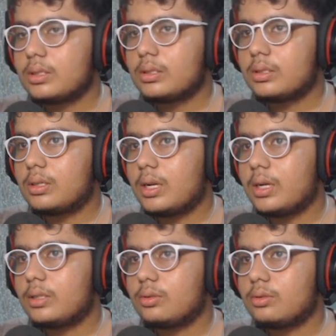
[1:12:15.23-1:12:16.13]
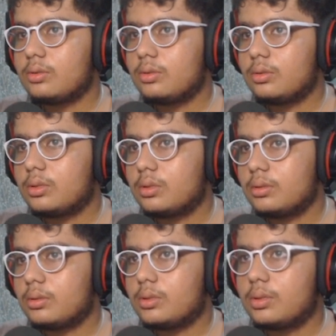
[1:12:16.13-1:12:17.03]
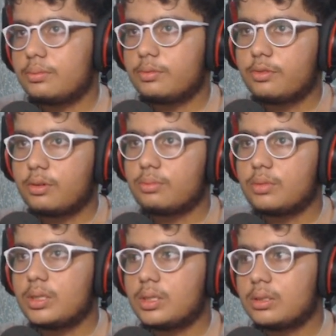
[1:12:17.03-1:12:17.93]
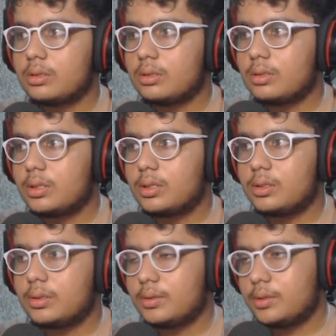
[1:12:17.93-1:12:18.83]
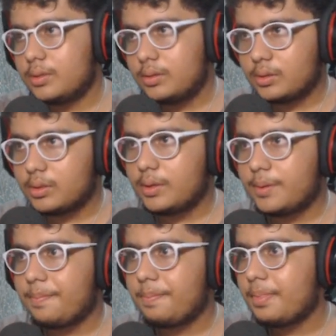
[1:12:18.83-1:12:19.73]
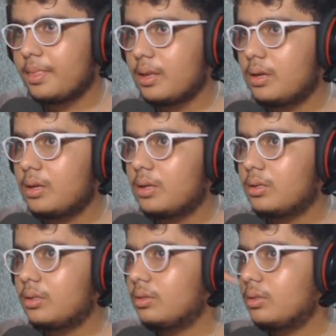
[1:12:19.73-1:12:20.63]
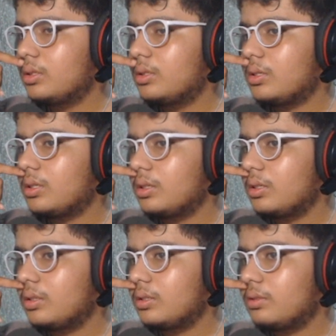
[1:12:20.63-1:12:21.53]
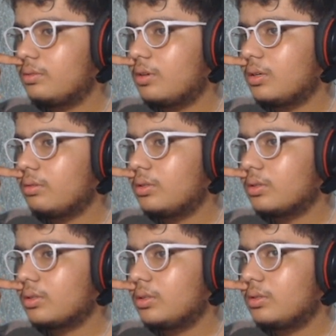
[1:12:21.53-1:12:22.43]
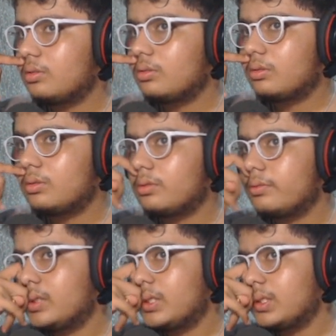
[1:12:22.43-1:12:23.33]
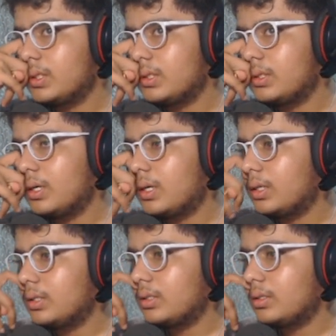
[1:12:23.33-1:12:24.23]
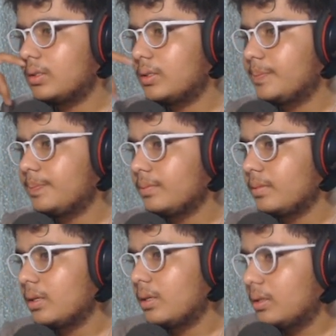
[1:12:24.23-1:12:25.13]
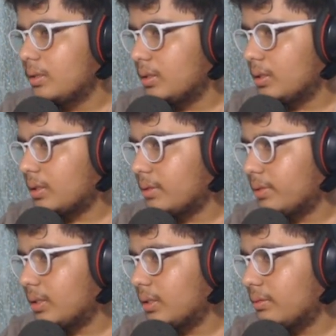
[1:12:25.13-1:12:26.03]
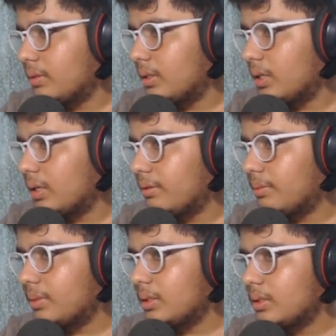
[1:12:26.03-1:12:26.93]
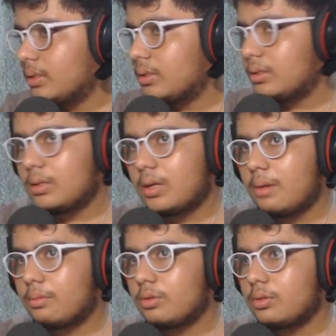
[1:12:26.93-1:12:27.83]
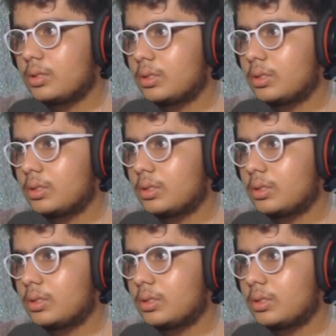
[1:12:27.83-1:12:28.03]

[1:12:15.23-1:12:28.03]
try to use some formulas, and okay, do it whatever you can do with it. And yeah, 1 hour 11 minutes. I'm closing